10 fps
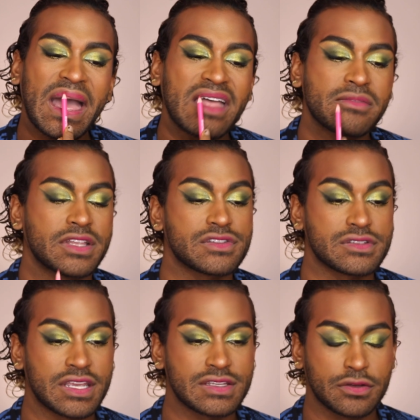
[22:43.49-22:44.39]
The pencil's
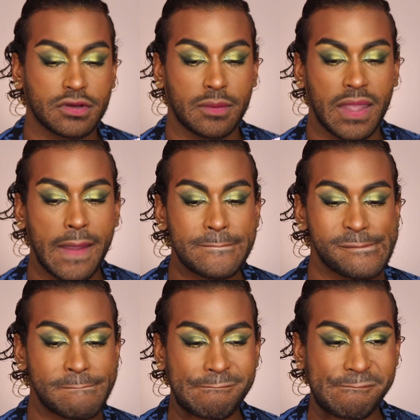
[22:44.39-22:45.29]
nice and creamy.
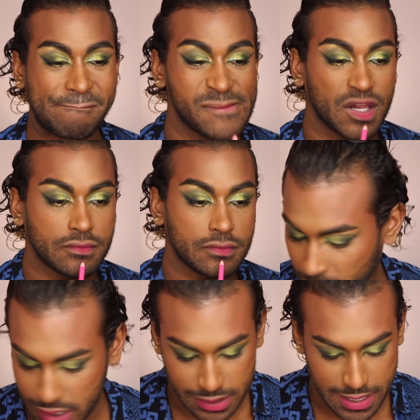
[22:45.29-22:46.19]

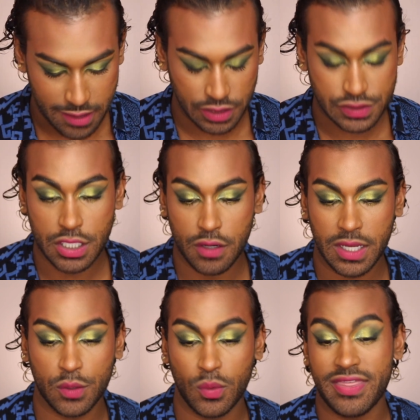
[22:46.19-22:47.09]
Now let's go
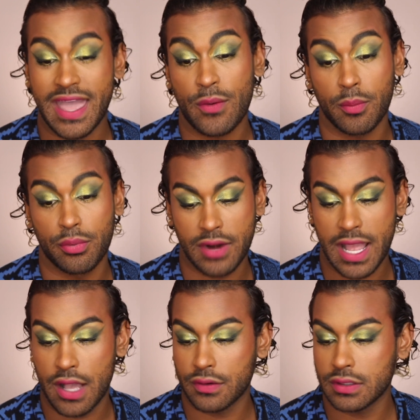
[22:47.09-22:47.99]
in with our
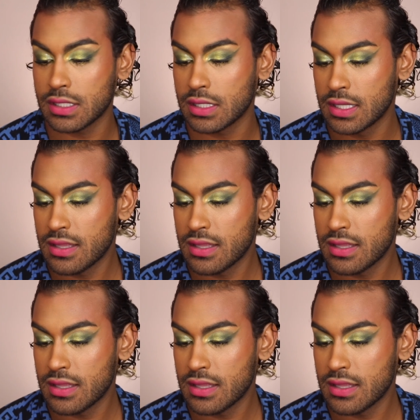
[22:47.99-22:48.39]
brown.